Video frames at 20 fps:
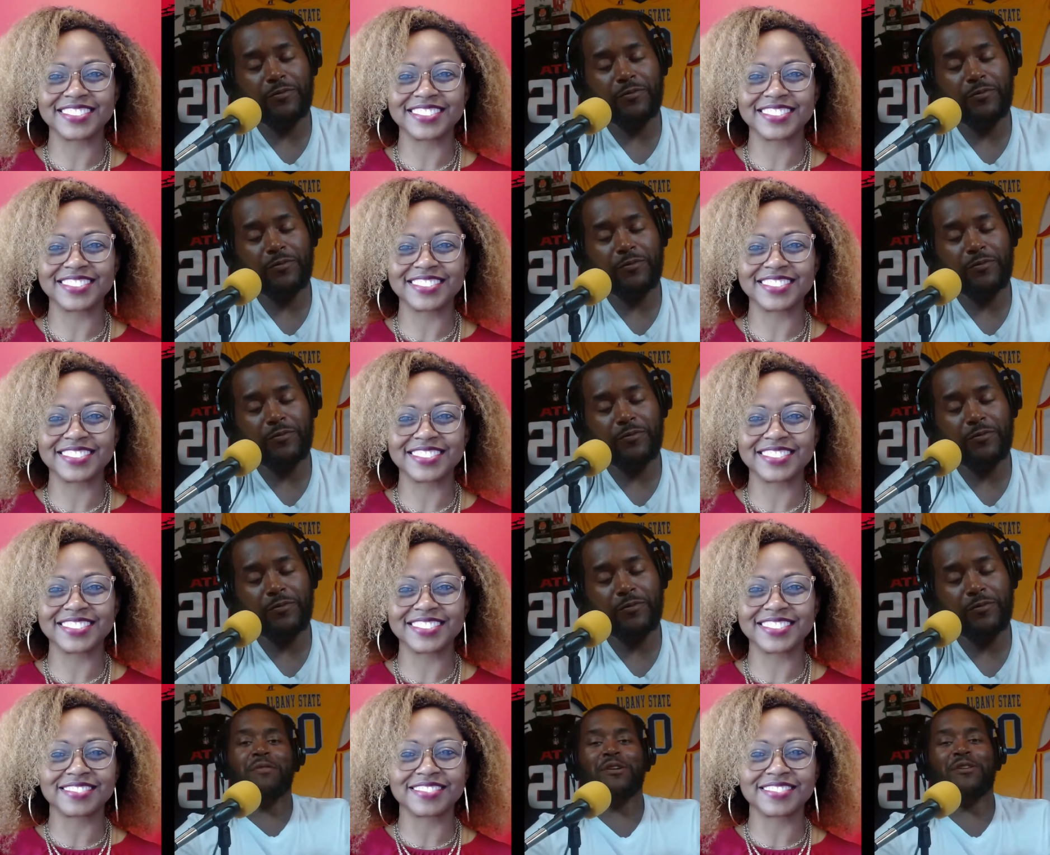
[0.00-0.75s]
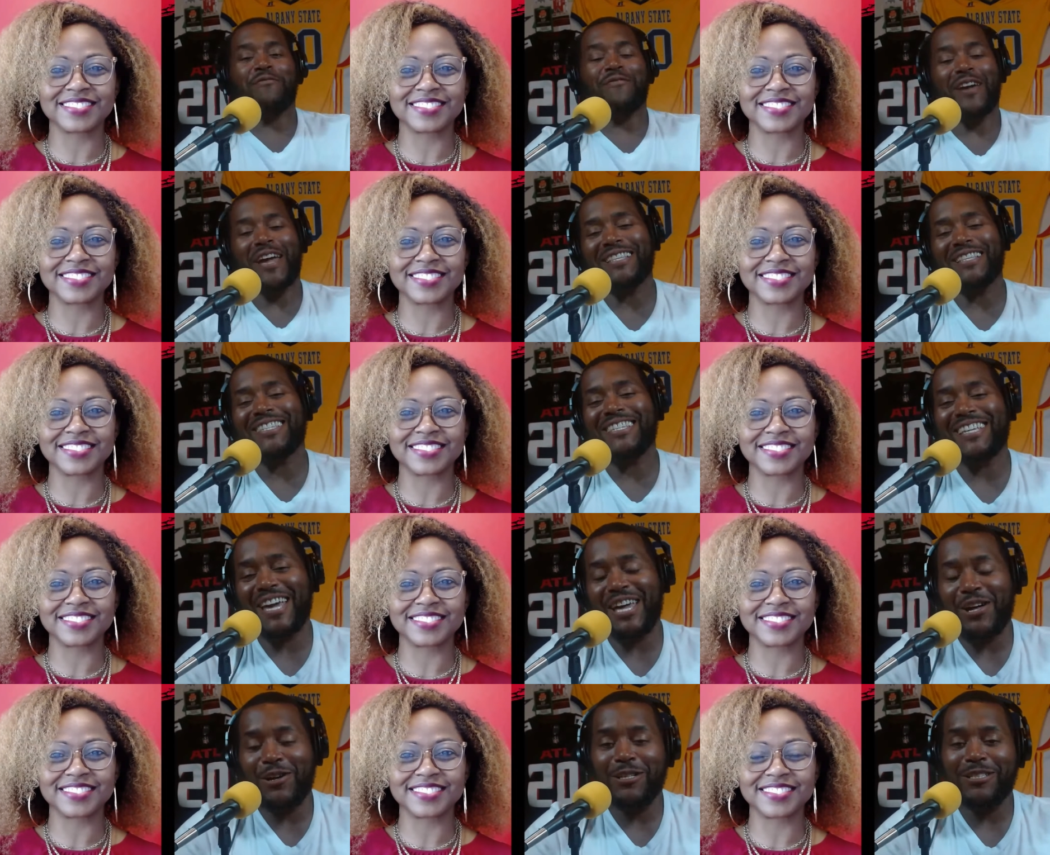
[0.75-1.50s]
Speaker 1: Final segment of A
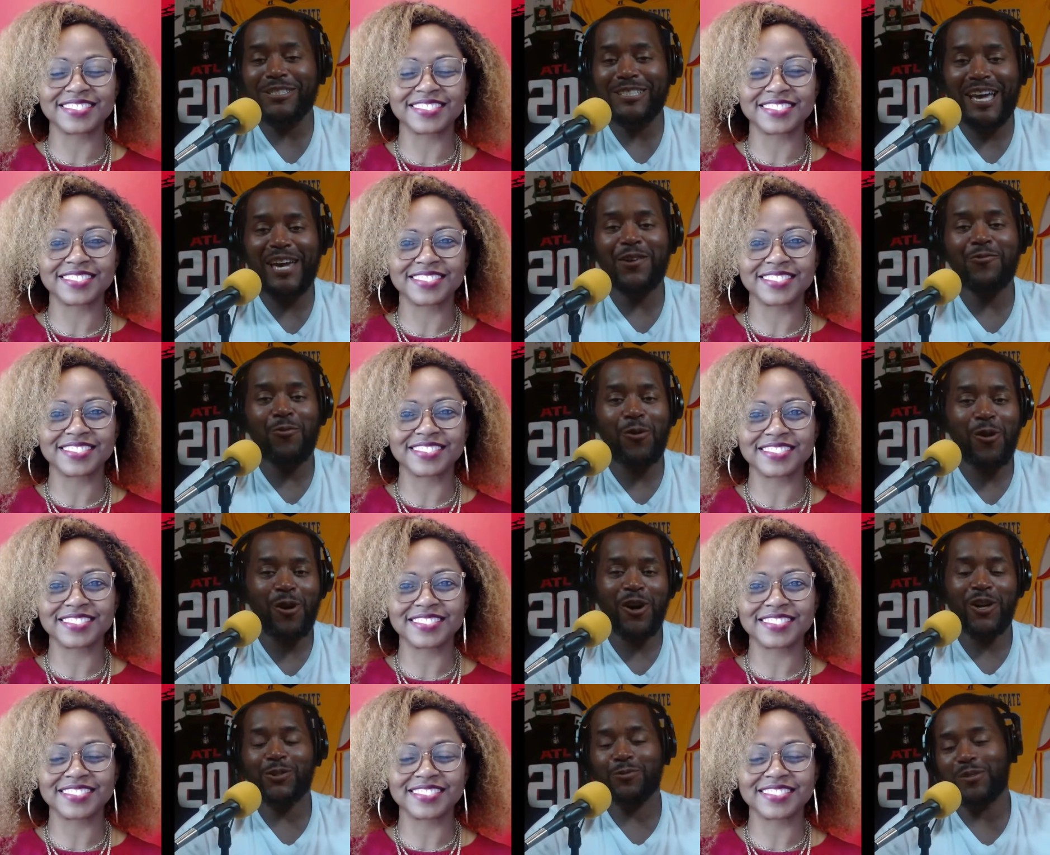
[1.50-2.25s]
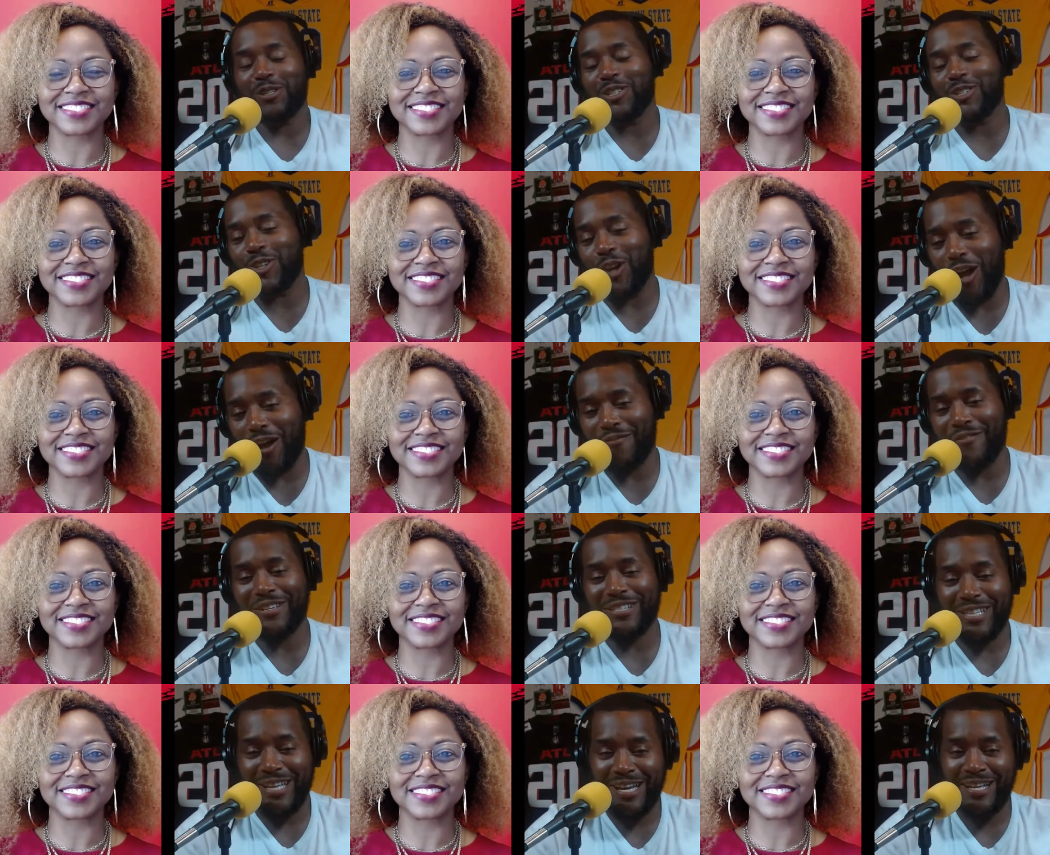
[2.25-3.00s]
T L Day Ones with
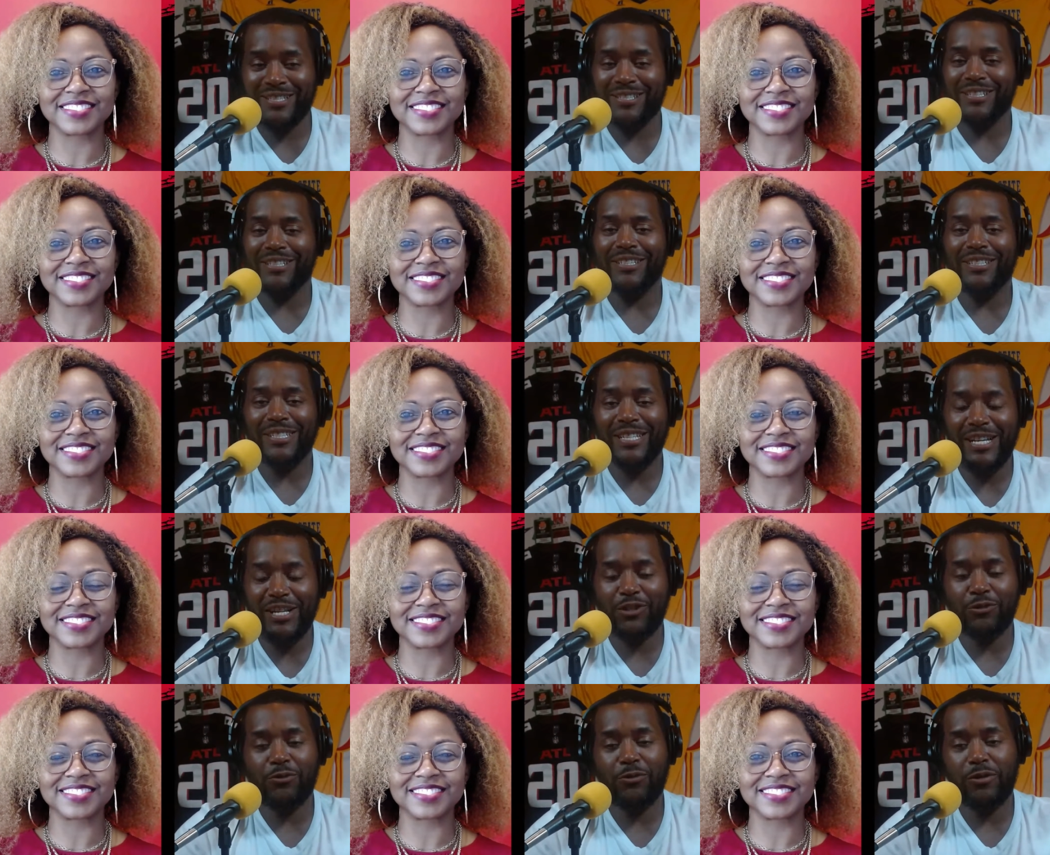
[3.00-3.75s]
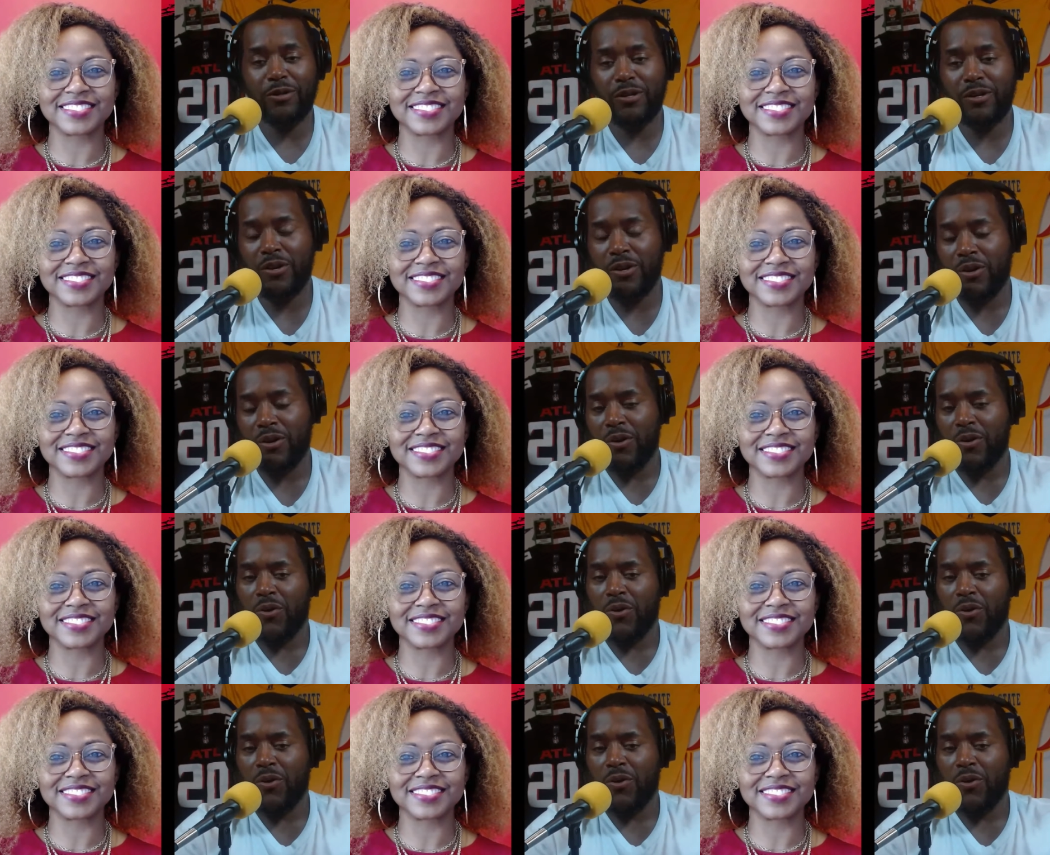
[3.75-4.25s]
Jarvis and Tenitra.